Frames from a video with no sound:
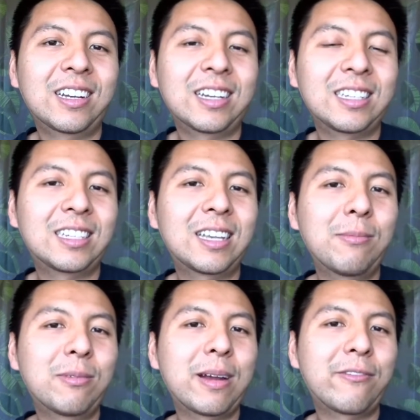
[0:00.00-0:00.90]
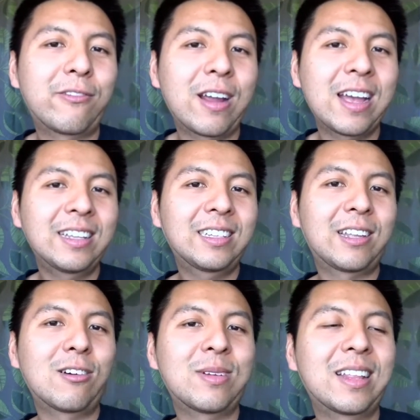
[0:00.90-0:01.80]
Because some of my friends
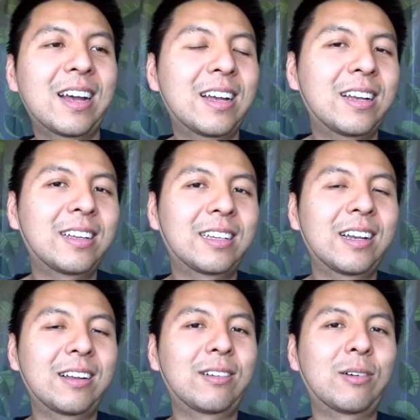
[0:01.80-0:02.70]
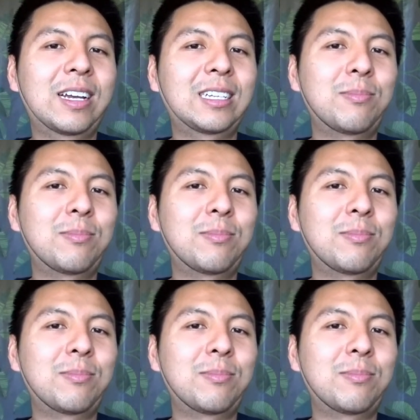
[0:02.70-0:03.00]
tell me that when